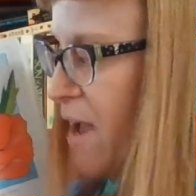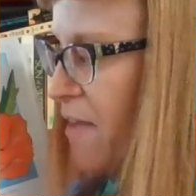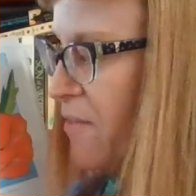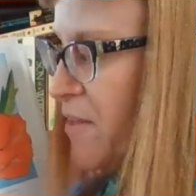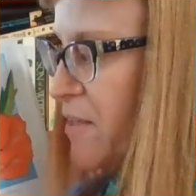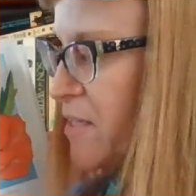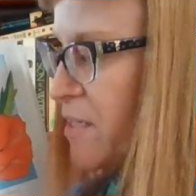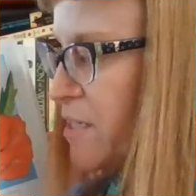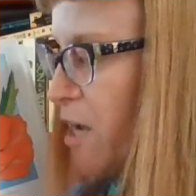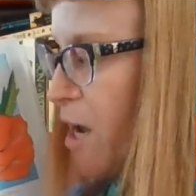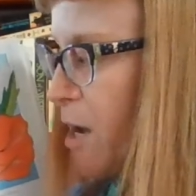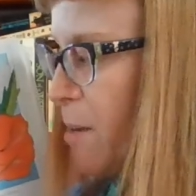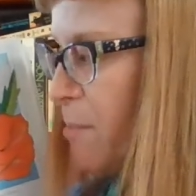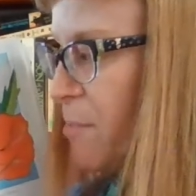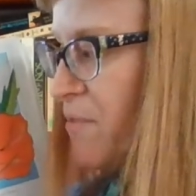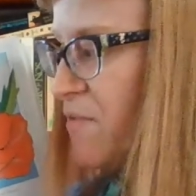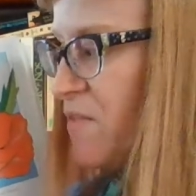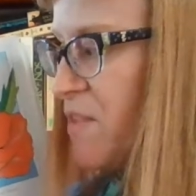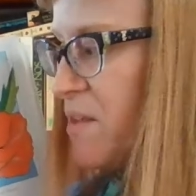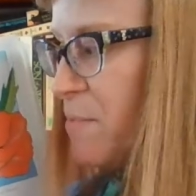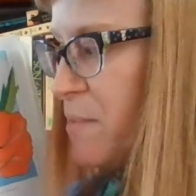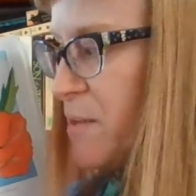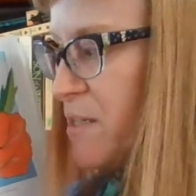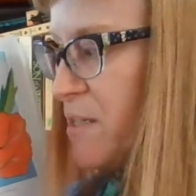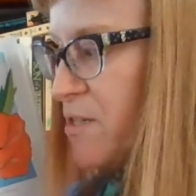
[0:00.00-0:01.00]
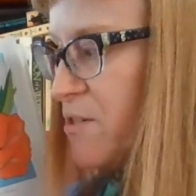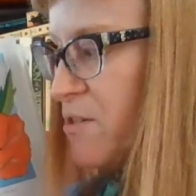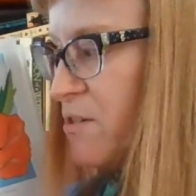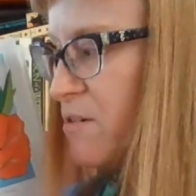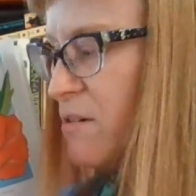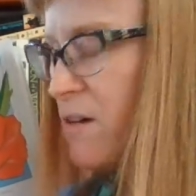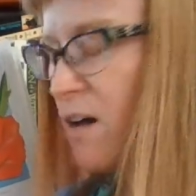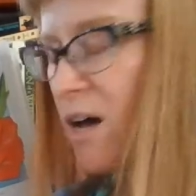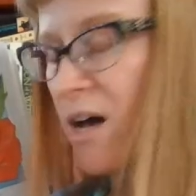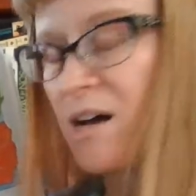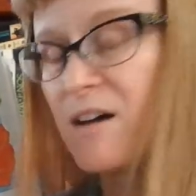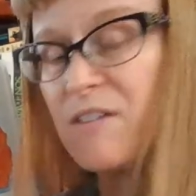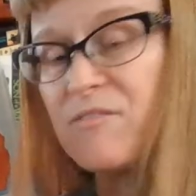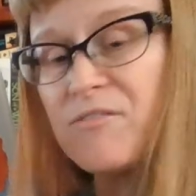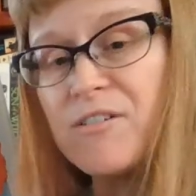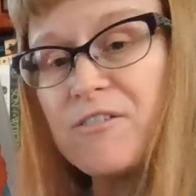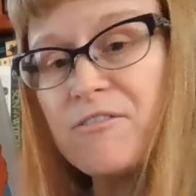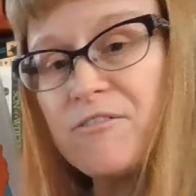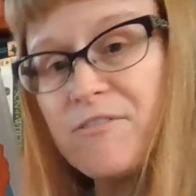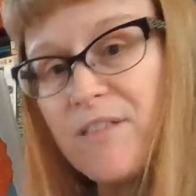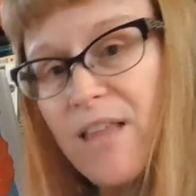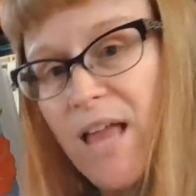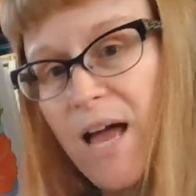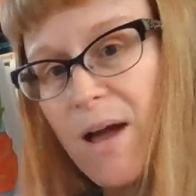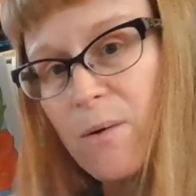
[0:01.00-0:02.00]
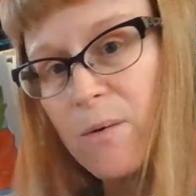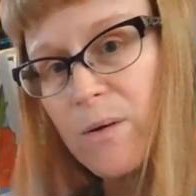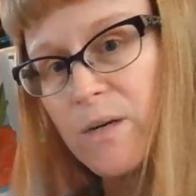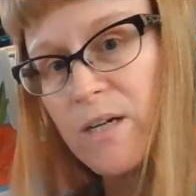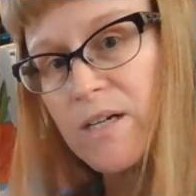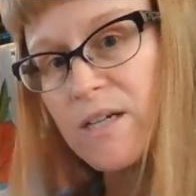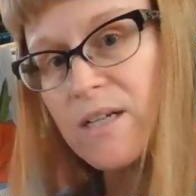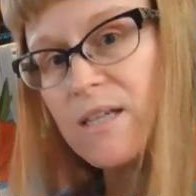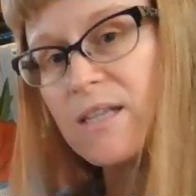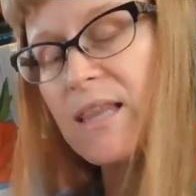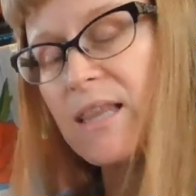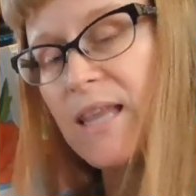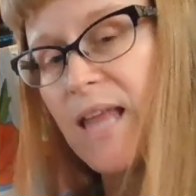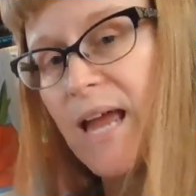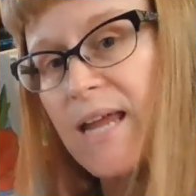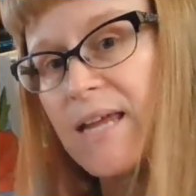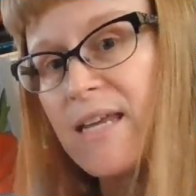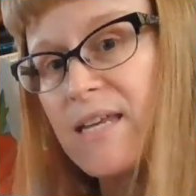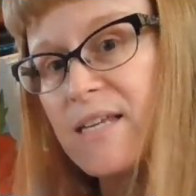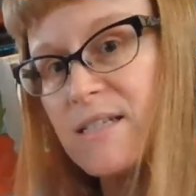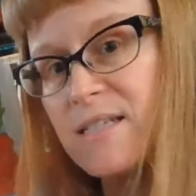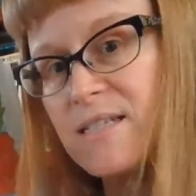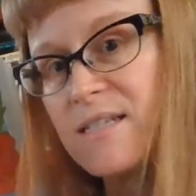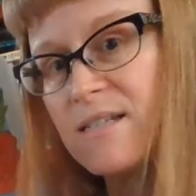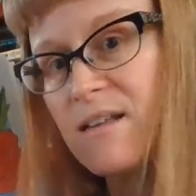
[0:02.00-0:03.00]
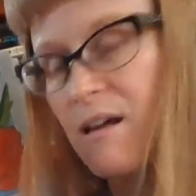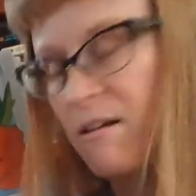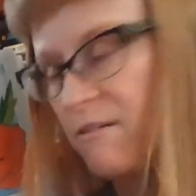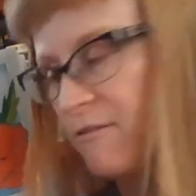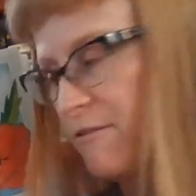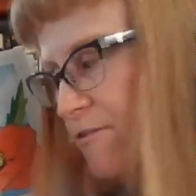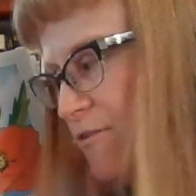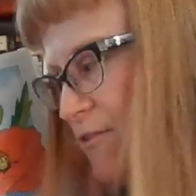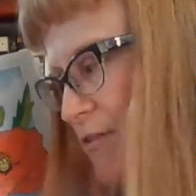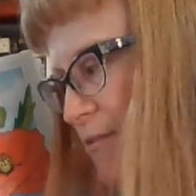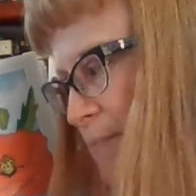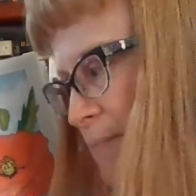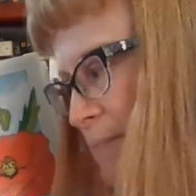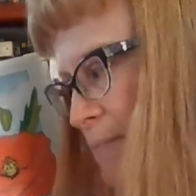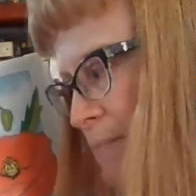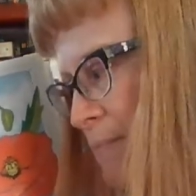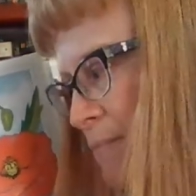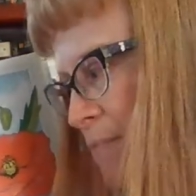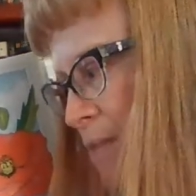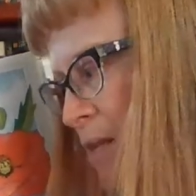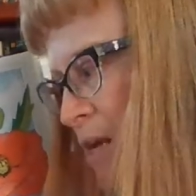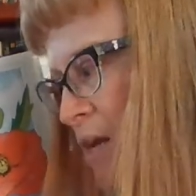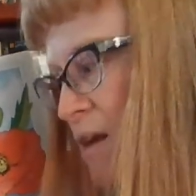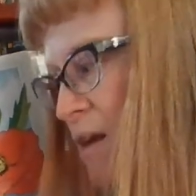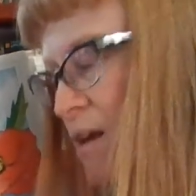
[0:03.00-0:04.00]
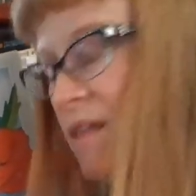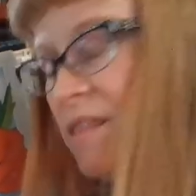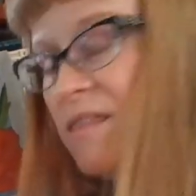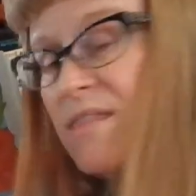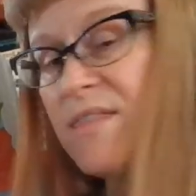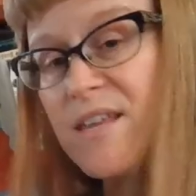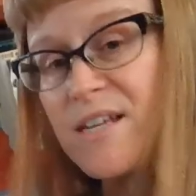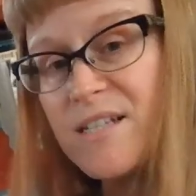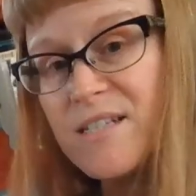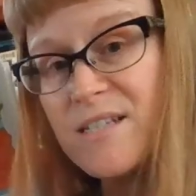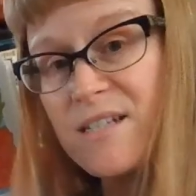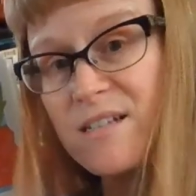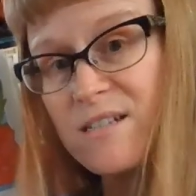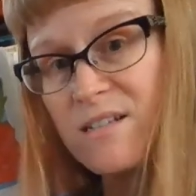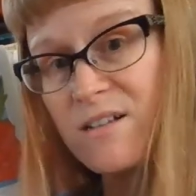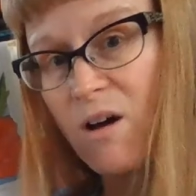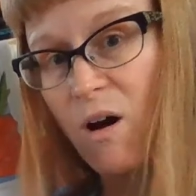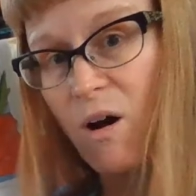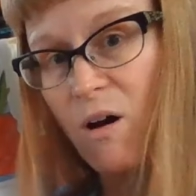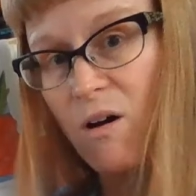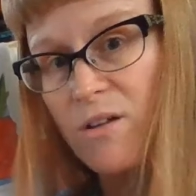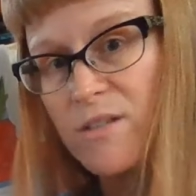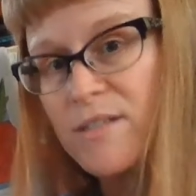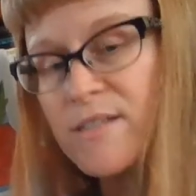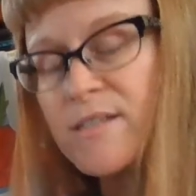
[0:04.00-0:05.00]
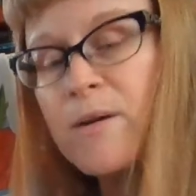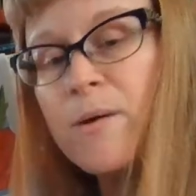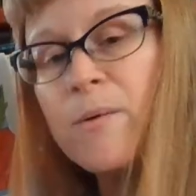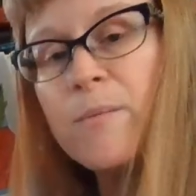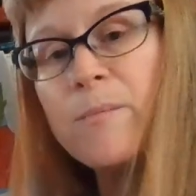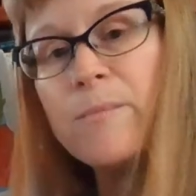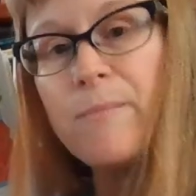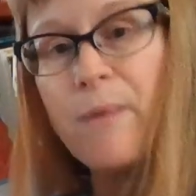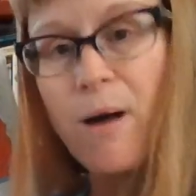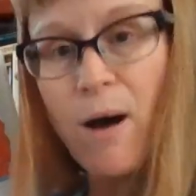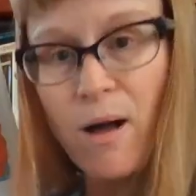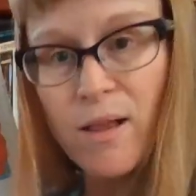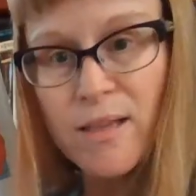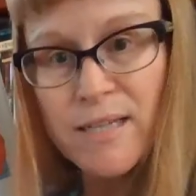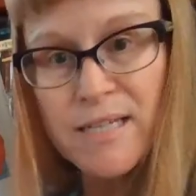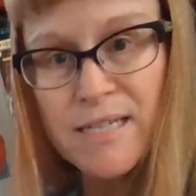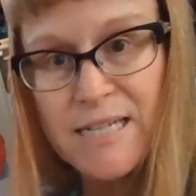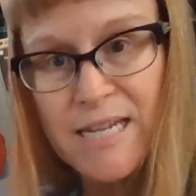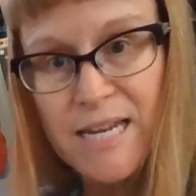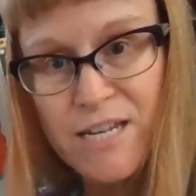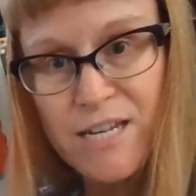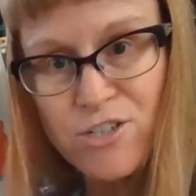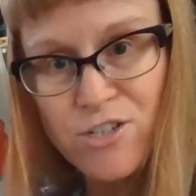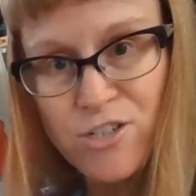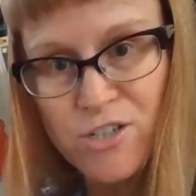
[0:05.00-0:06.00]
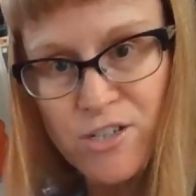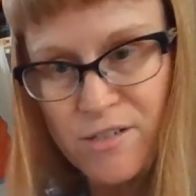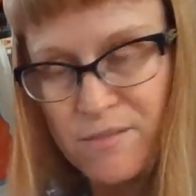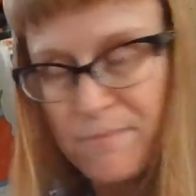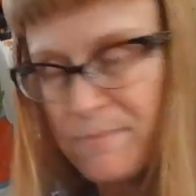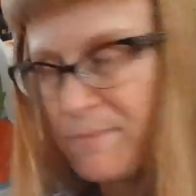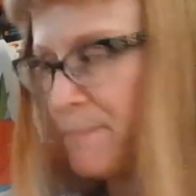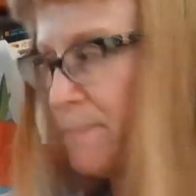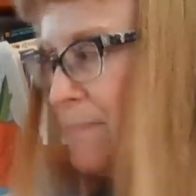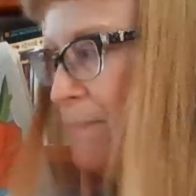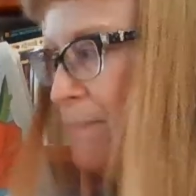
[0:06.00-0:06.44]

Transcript: at the top of the pistil of a flower like itself. This is called pollination.